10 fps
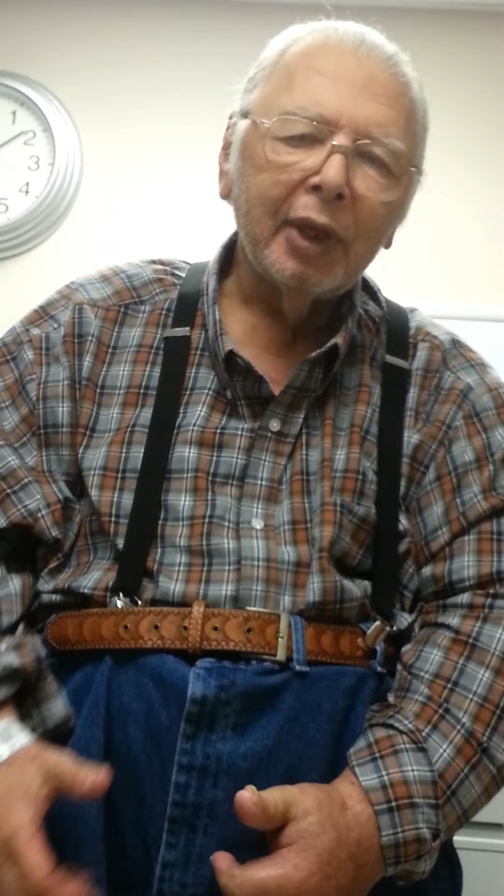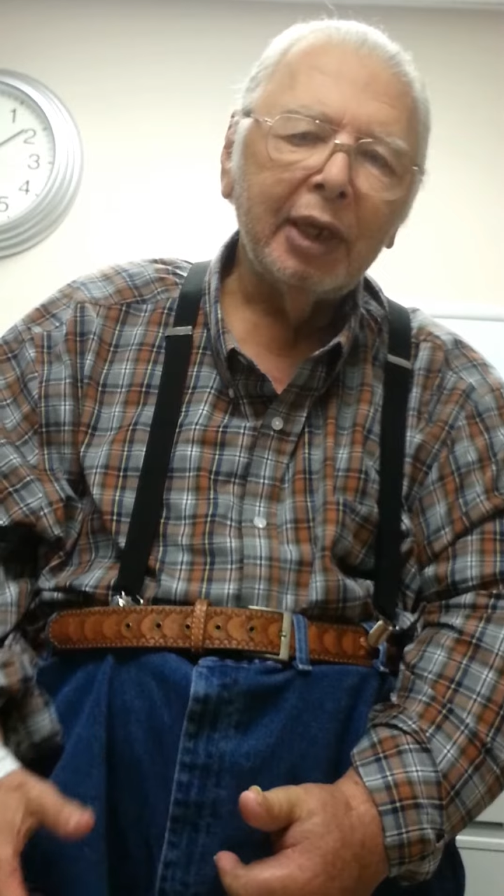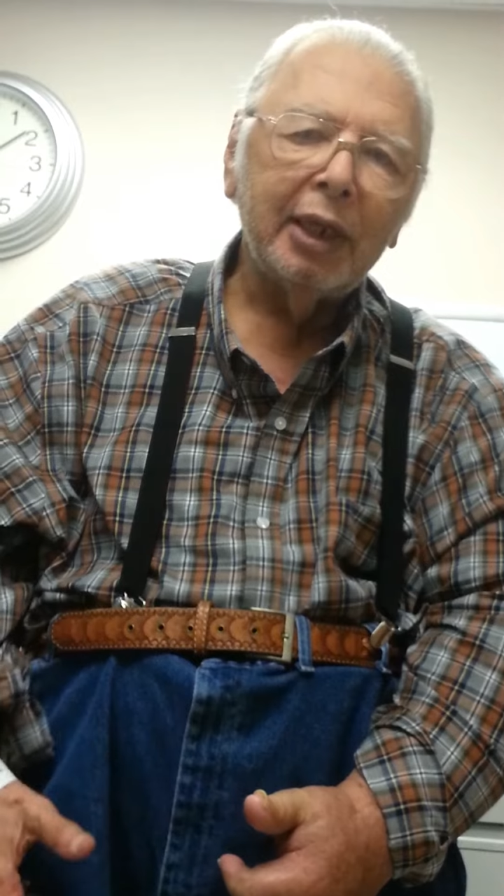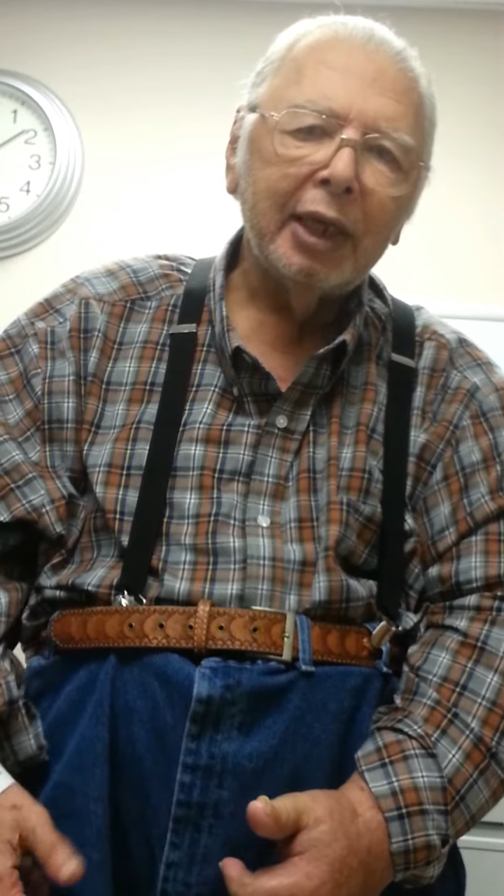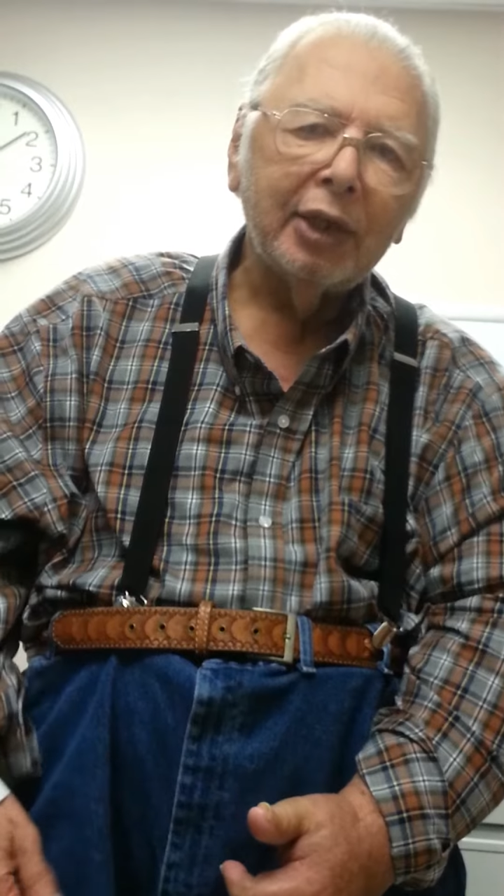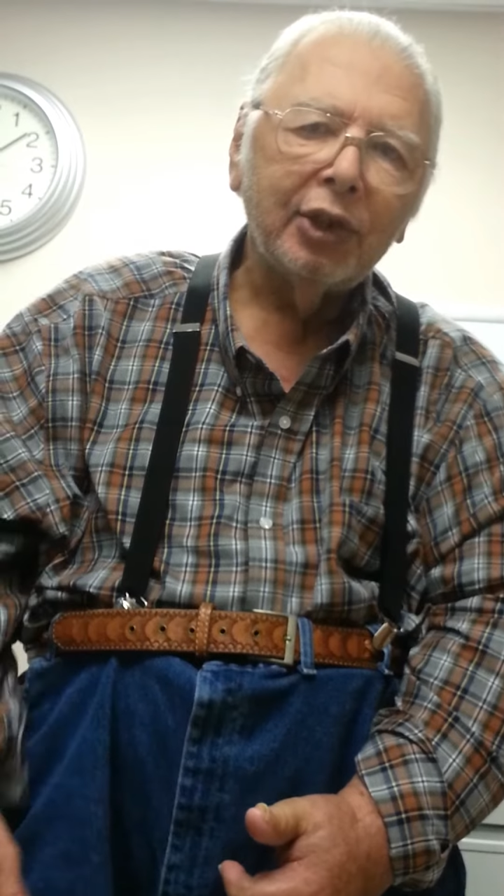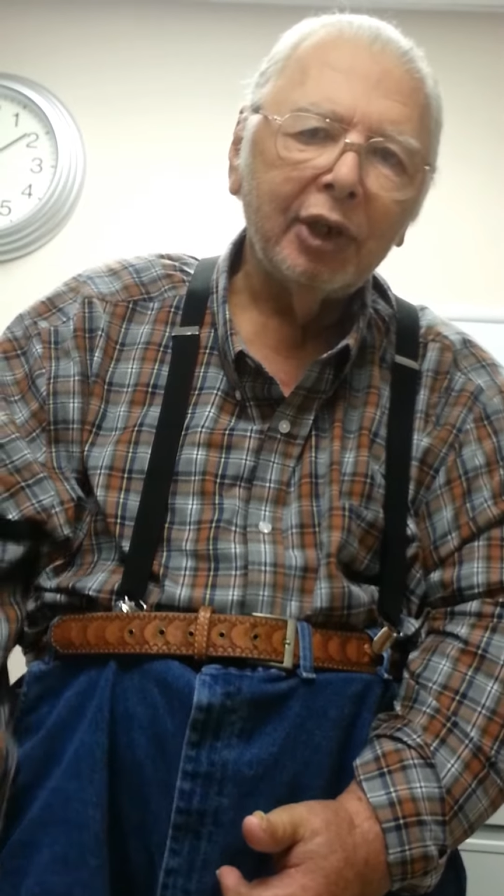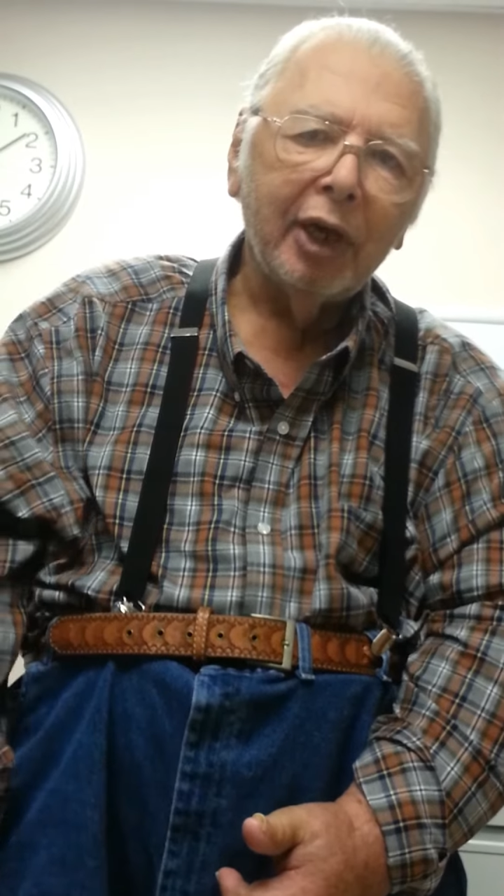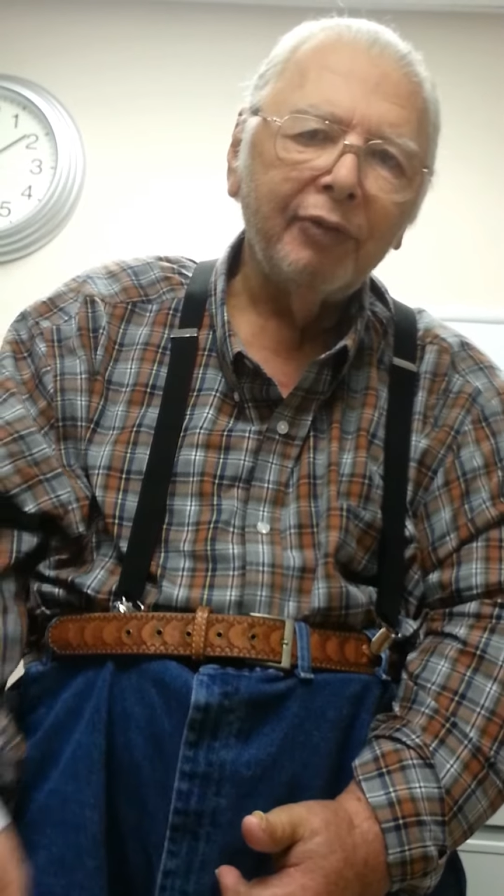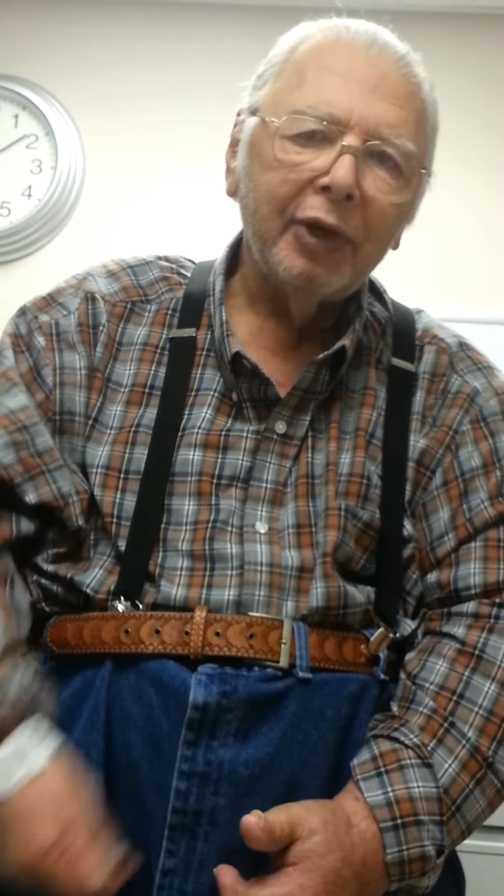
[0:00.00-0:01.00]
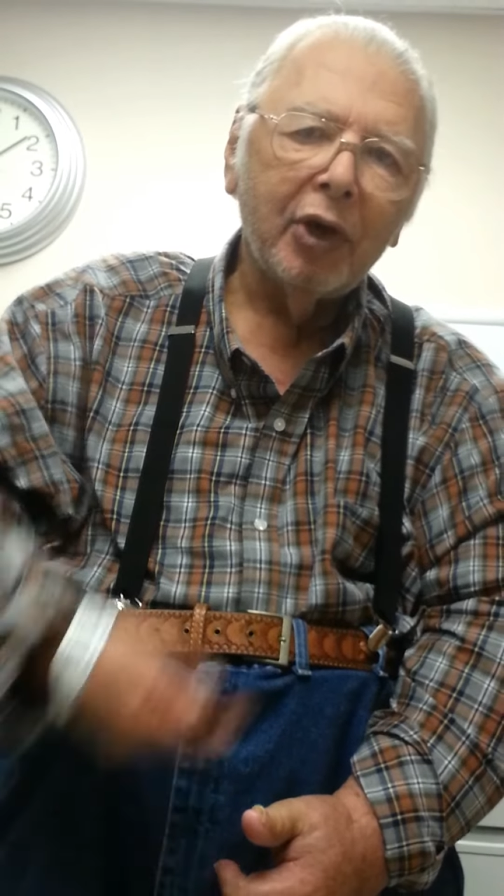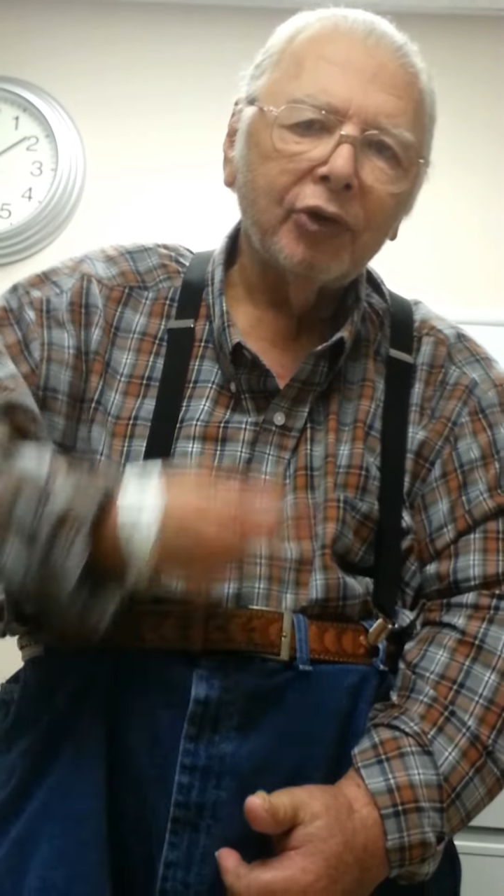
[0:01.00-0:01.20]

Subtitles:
And he takes a knife and he